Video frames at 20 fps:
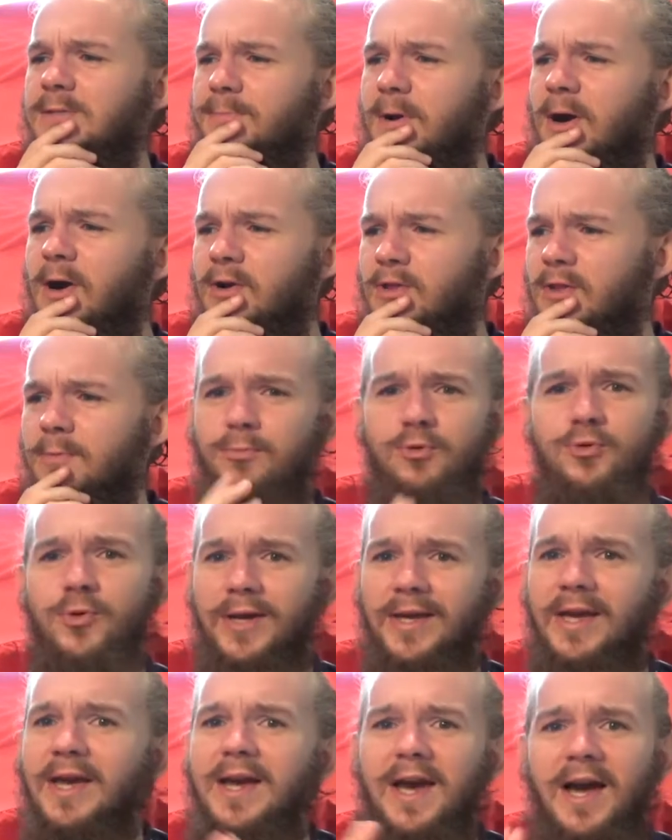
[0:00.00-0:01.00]
part in the
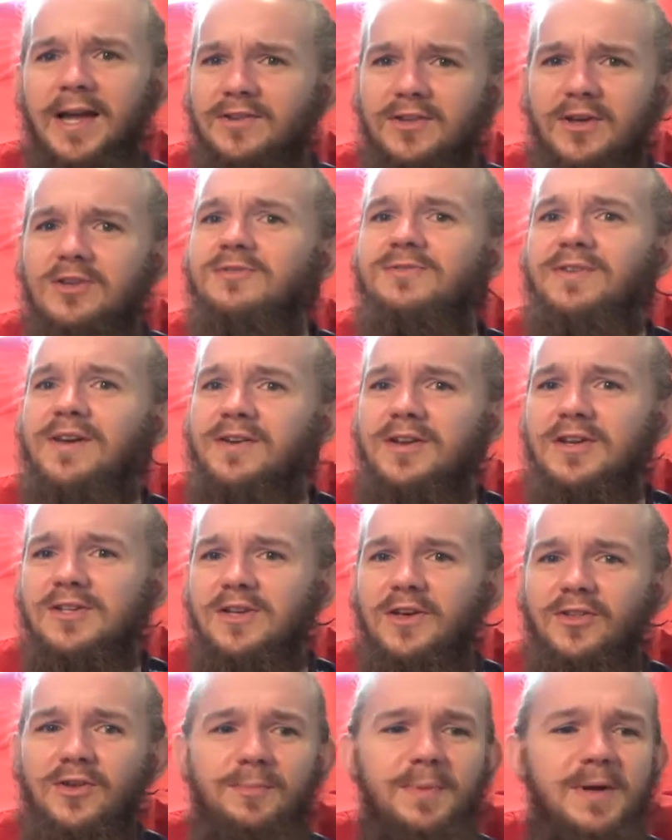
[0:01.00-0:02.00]
brewing and does various
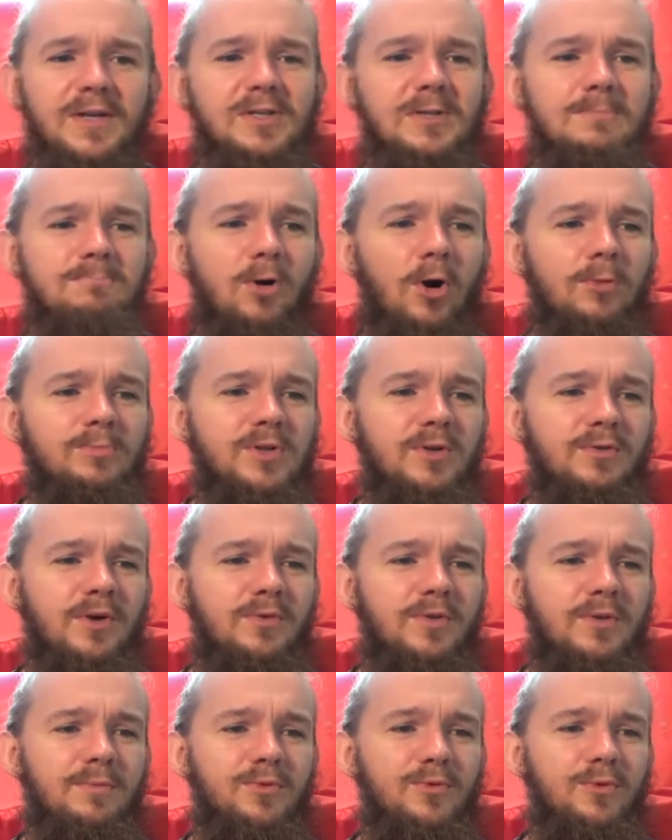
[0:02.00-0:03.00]
other bits and bobs
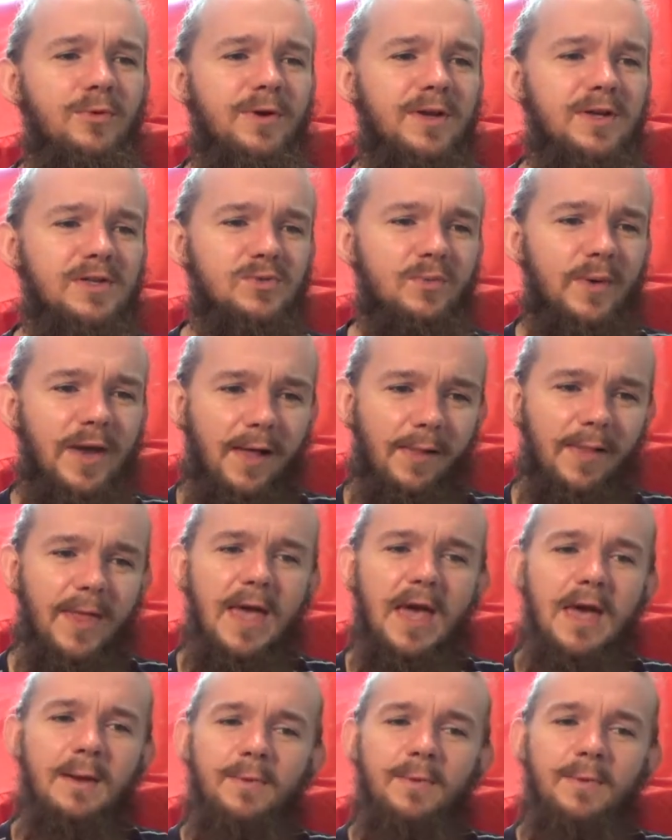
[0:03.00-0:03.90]
around the brewery as well.